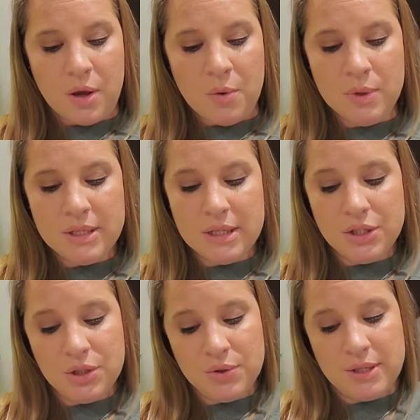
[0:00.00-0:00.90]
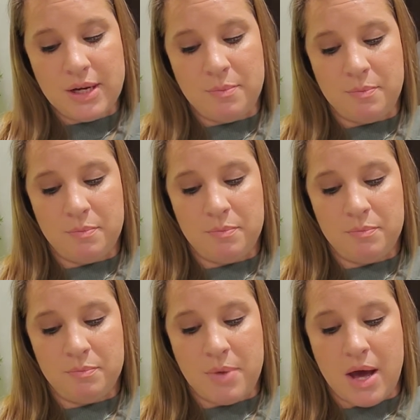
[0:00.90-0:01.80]
with tissues and a
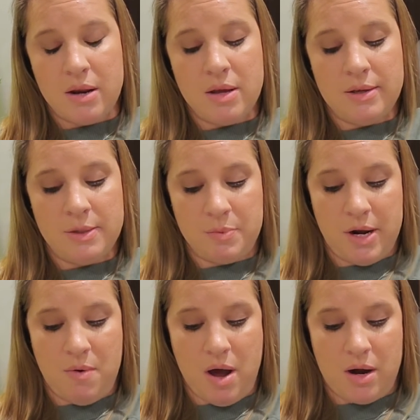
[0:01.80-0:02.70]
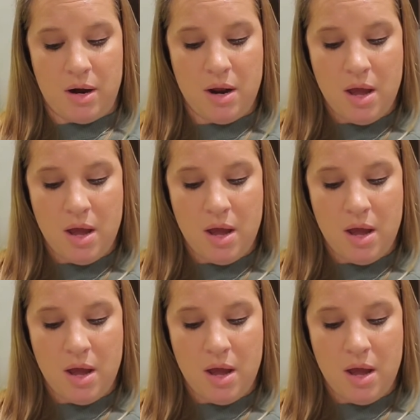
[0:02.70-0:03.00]
bottle of spring water.